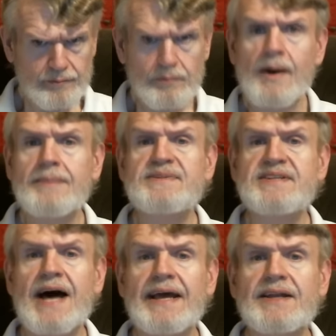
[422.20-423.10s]

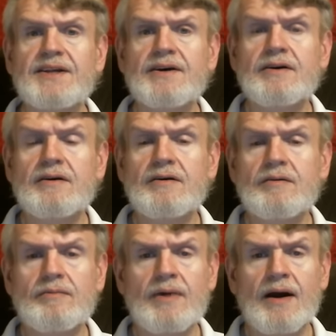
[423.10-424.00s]
website
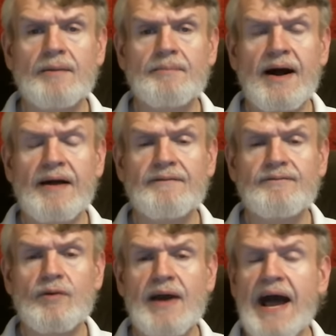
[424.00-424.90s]
where my
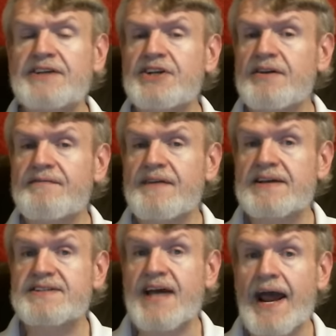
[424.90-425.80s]
reaction to
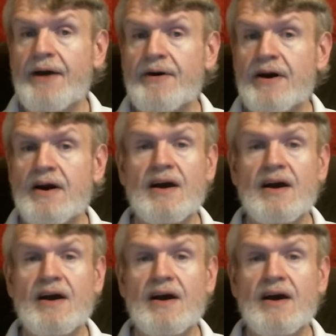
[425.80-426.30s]
VIXX error,